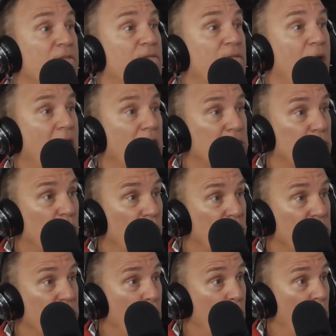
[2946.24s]
Jeff
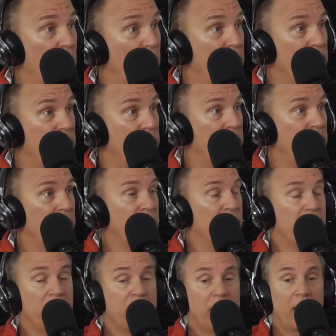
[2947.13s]
Foxworthy won.
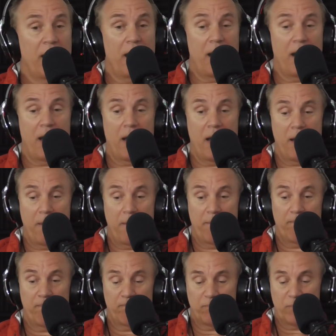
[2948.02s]

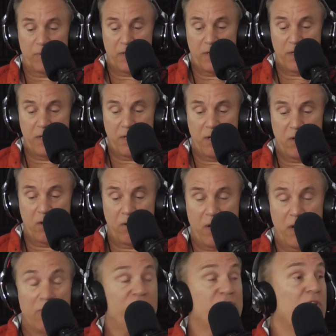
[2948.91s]
Um, you
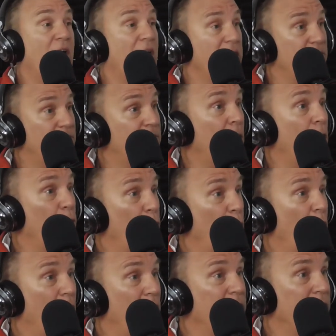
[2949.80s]
know, uh,
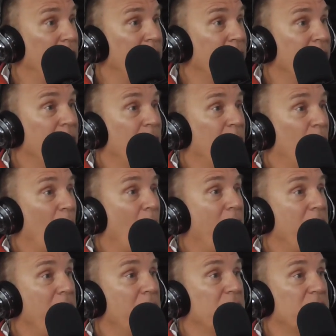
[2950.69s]
Seinfeld one, uh-huh.
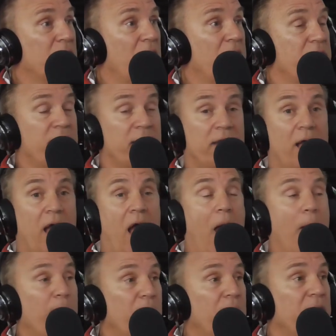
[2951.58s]
right? So I think
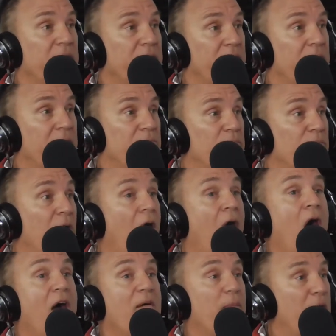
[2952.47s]
I'm going to get a,
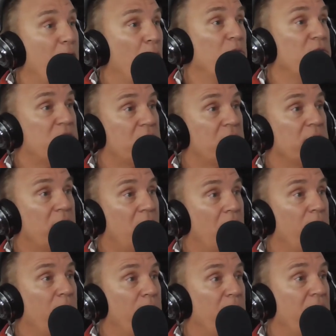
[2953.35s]
have my own
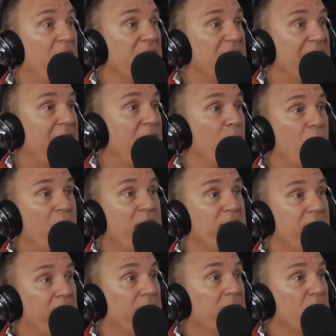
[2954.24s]
sitcom about a gay
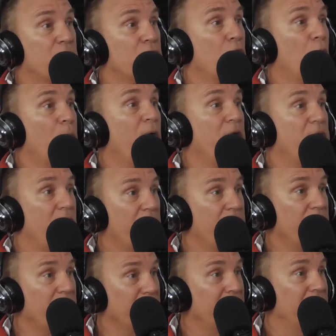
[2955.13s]
redneck in a show about
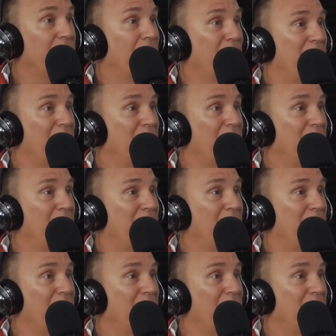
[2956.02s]
nothing.